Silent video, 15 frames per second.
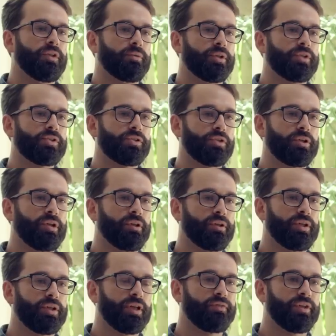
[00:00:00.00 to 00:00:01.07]
Do you know what a
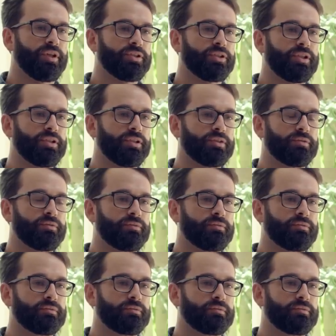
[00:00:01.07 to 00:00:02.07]
circular definition is?